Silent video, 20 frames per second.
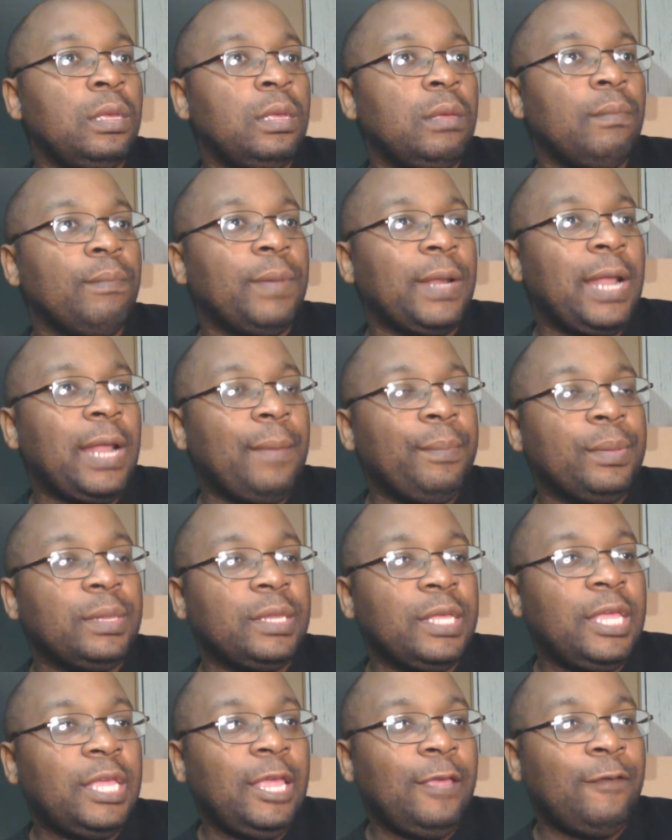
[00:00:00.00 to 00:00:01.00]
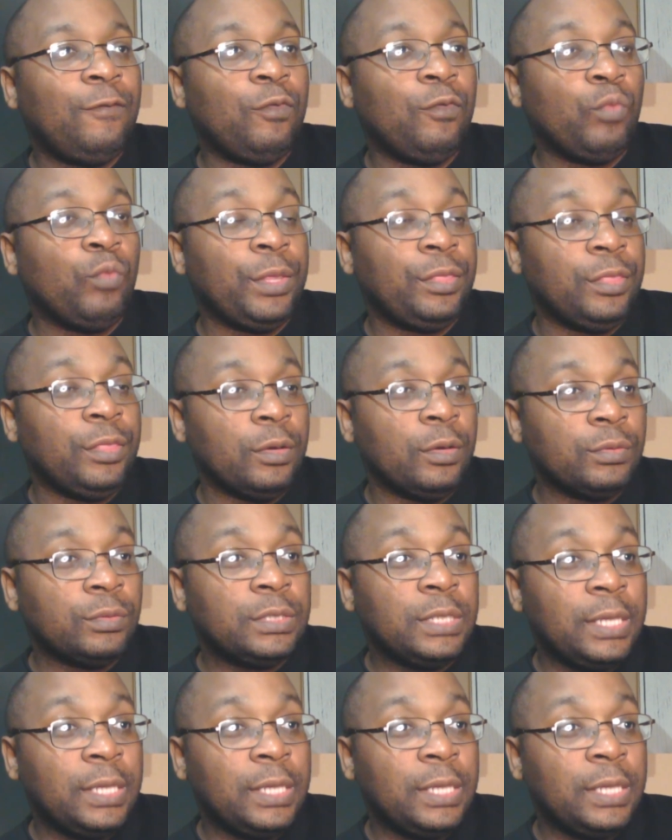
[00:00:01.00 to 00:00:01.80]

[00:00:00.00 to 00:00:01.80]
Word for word: But I believe with those